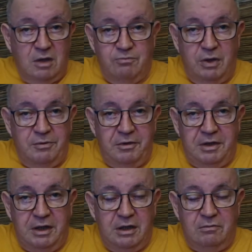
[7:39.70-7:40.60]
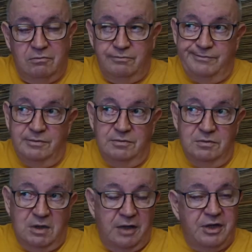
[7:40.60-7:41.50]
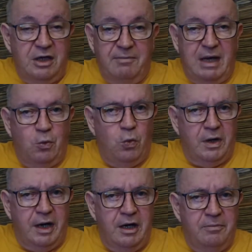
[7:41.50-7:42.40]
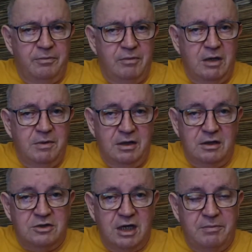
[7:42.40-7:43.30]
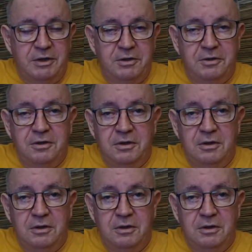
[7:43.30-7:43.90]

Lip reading: I'm probably only getting, I think, about 1 amp maybe at this time of year.